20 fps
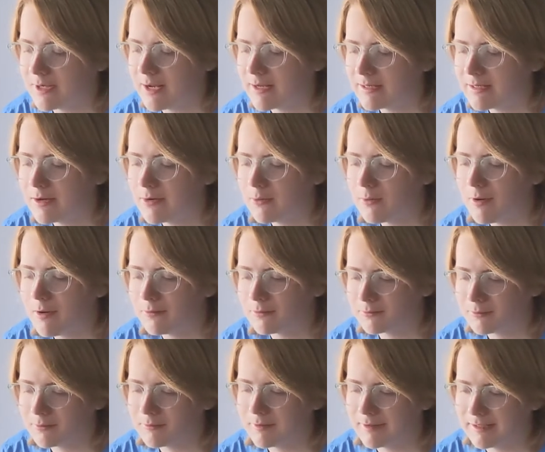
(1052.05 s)
I know
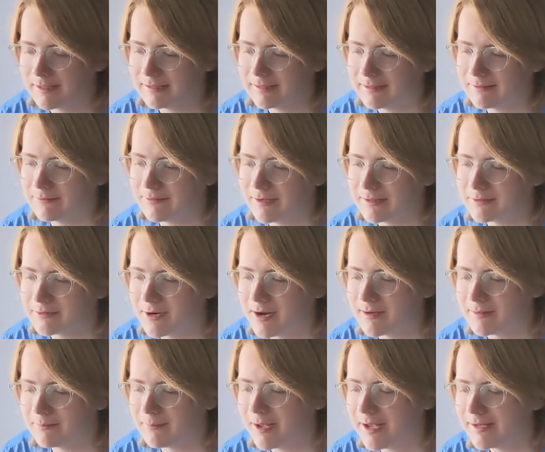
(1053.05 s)
I'll ruin it if I
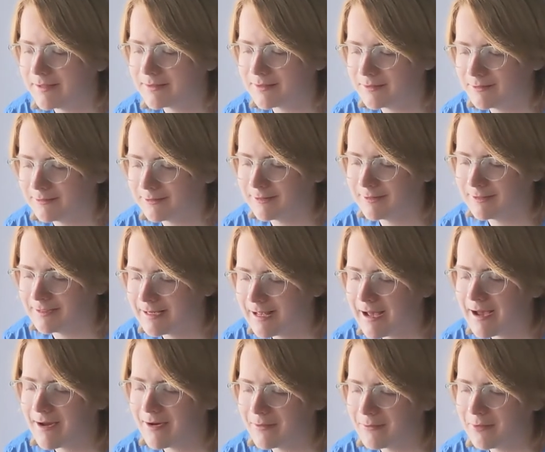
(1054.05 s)
try to paint over it
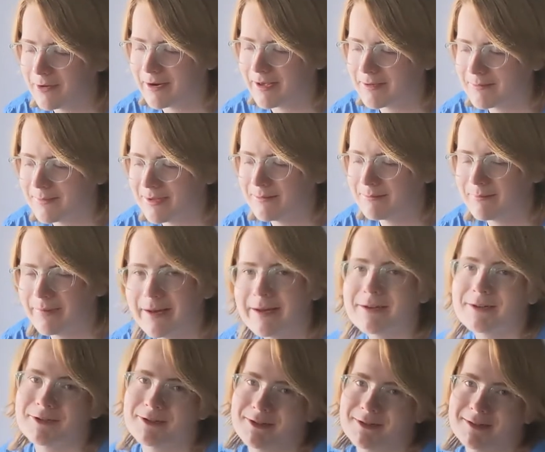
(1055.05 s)
now, but I'm
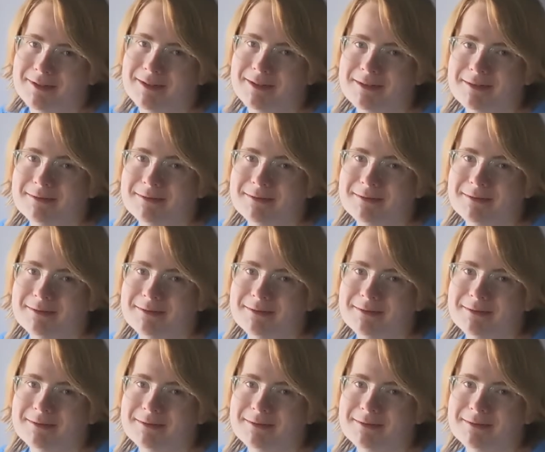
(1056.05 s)
impatient.